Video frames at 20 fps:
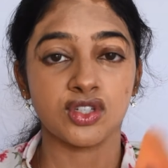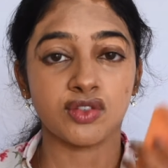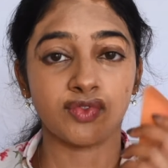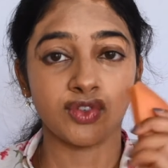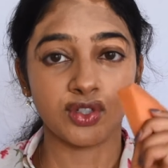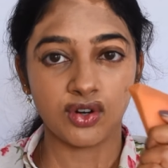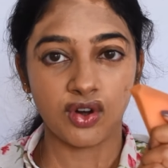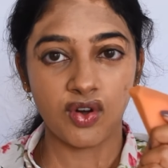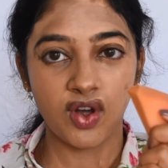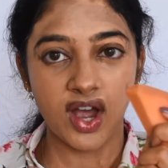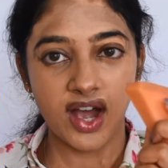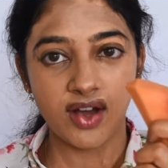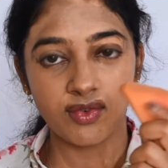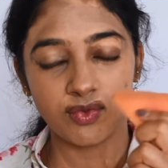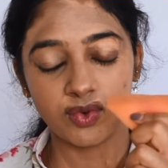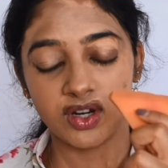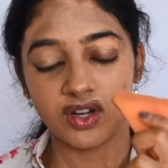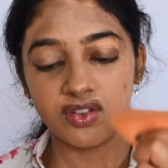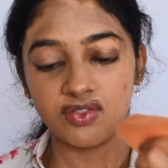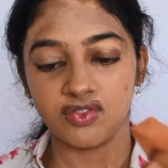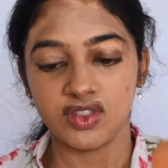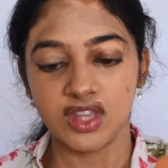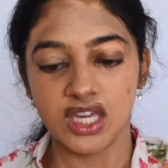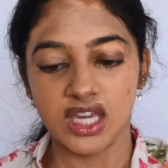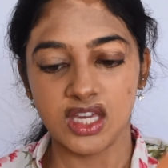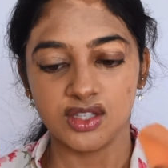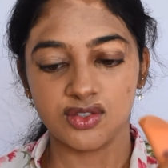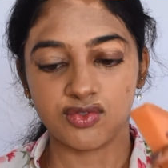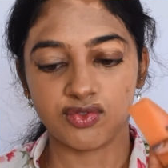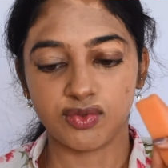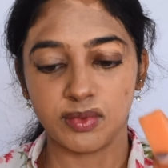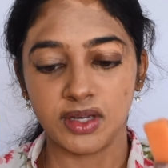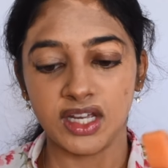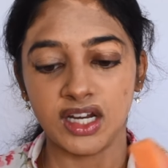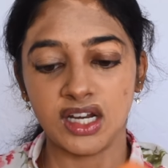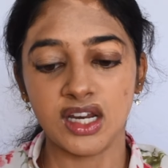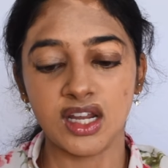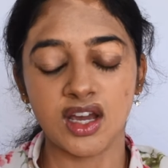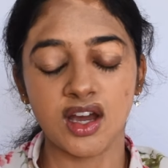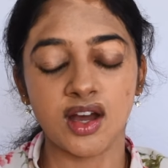If you don't have one of these from
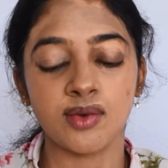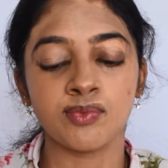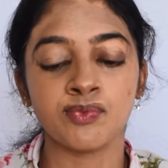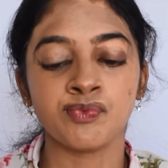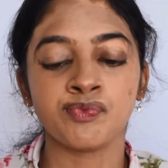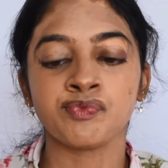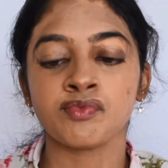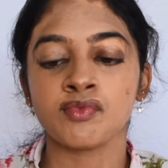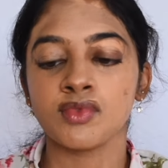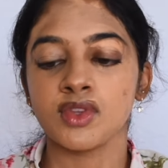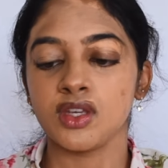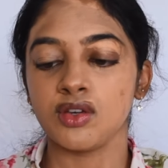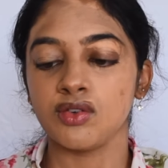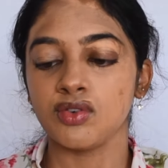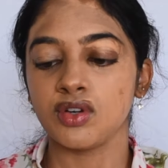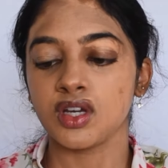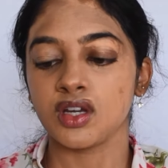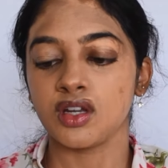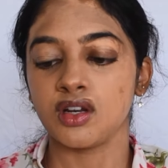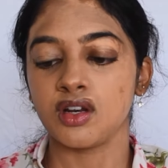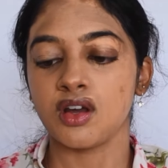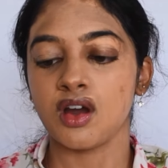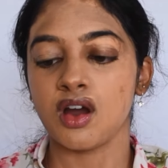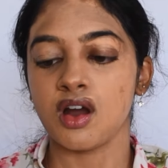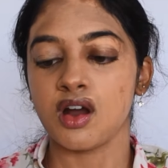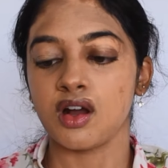India, you can